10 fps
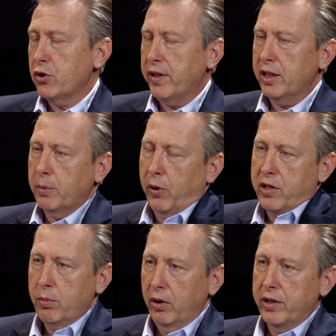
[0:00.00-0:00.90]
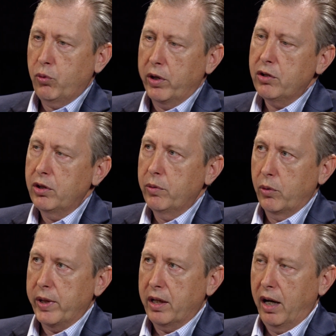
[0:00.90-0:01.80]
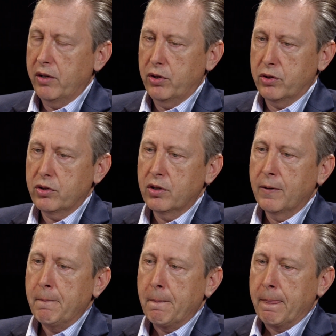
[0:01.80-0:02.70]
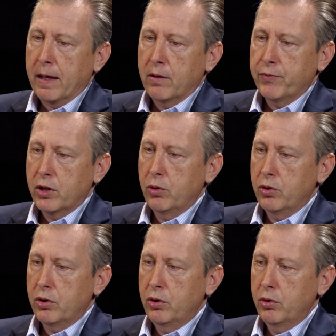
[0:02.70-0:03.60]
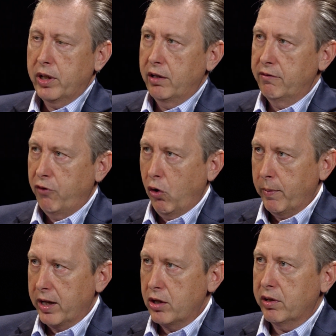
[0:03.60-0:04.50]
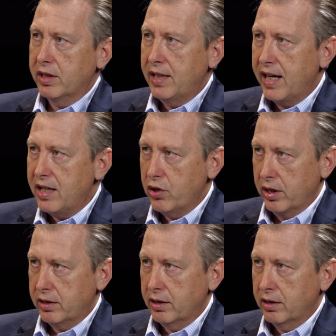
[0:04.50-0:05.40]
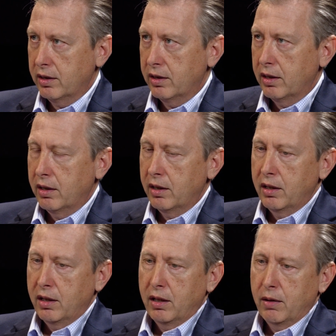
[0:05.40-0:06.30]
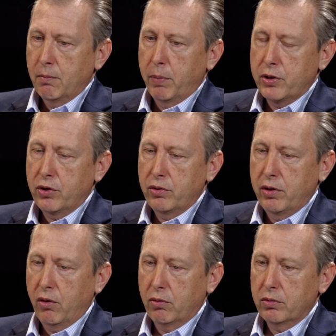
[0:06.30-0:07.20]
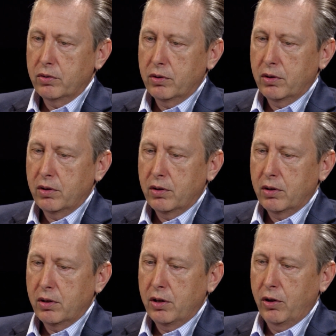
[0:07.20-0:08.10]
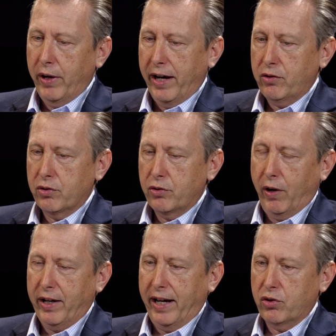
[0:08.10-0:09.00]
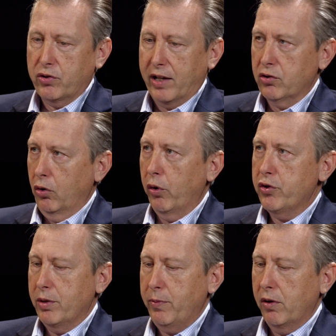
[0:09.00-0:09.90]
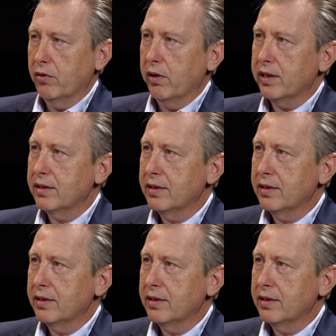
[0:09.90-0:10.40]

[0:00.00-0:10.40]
So I think the principle is, what do you do with a weak conscience? You can inform it, you can teach it, but you don't try to exercise lordship over it.